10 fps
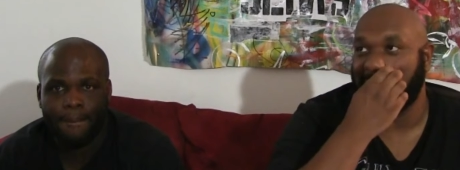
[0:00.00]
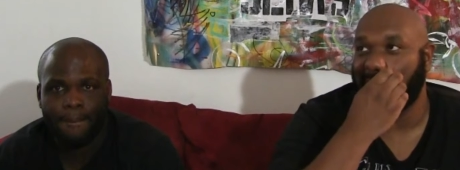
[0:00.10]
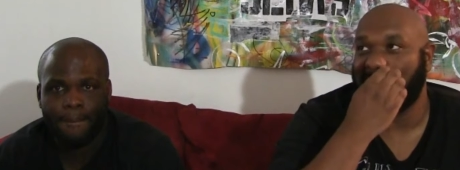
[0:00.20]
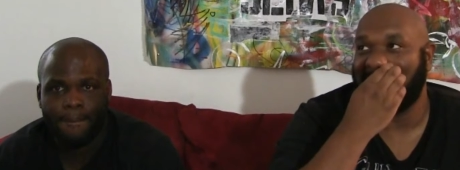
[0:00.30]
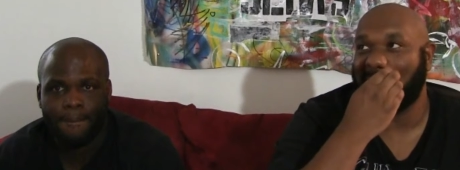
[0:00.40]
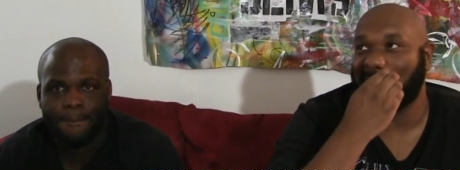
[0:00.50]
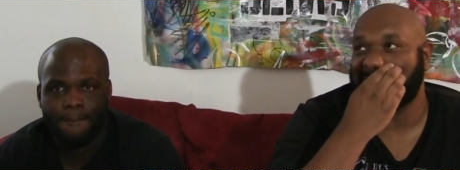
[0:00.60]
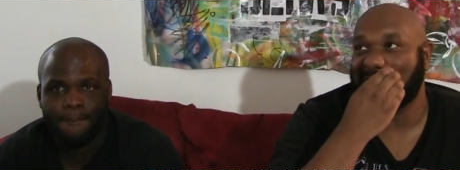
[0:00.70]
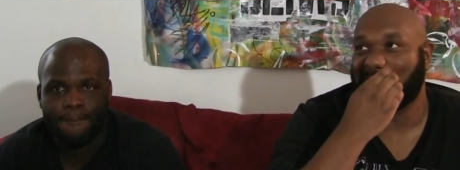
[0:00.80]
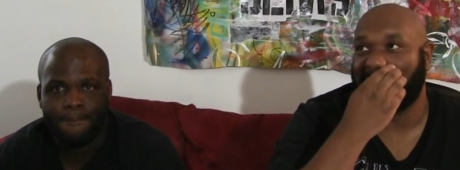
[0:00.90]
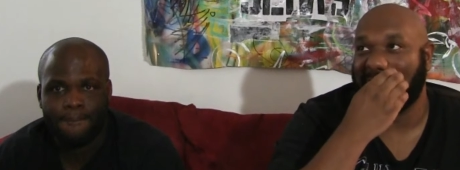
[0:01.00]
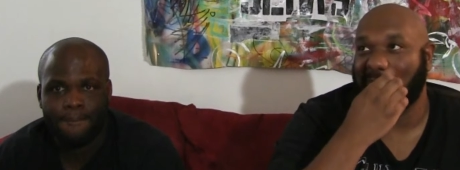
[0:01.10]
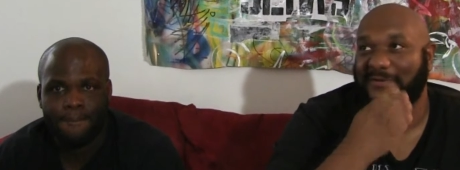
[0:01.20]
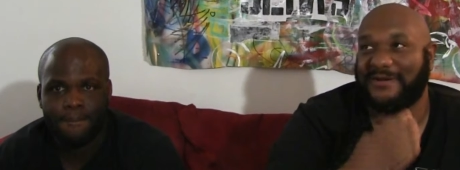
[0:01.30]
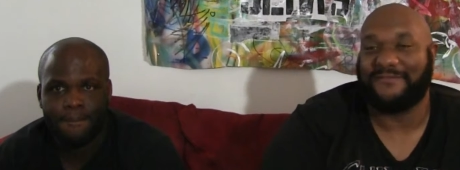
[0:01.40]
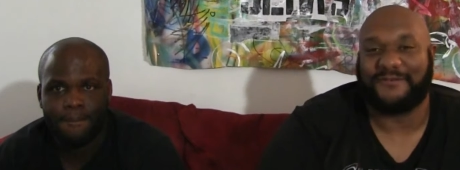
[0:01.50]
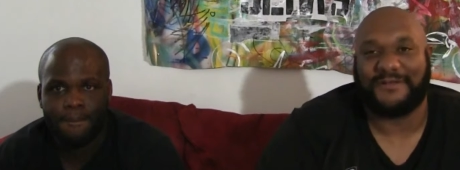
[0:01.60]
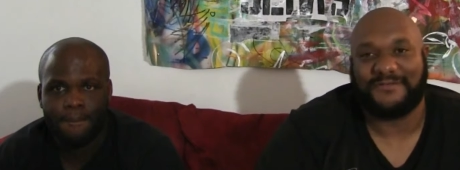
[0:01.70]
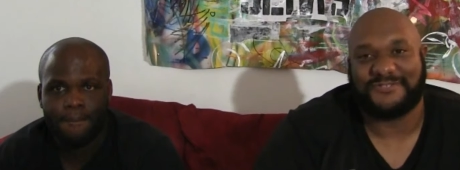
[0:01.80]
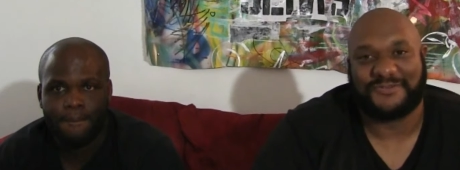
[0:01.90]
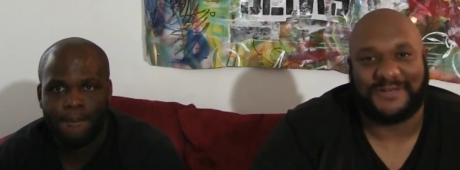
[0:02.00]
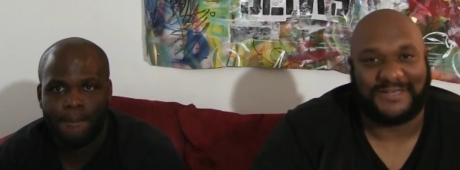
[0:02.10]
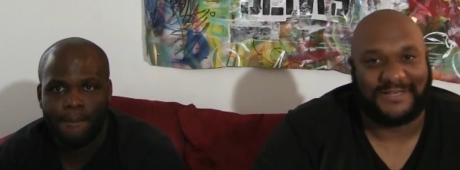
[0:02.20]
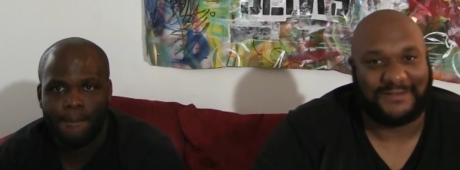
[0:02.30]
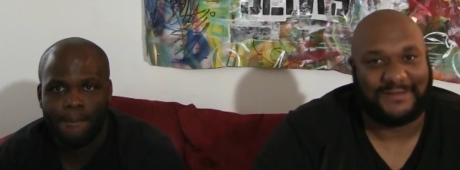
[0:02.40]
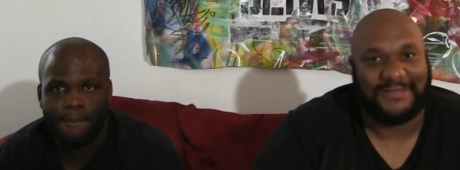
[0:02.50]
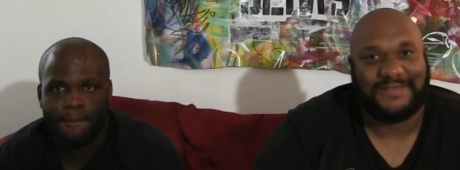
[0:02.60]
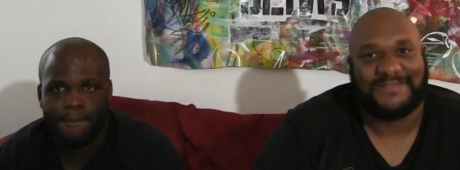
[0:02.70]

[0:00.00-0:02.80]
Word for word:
Speaker 1: know, he went out to the bar or whatever, he was drinking.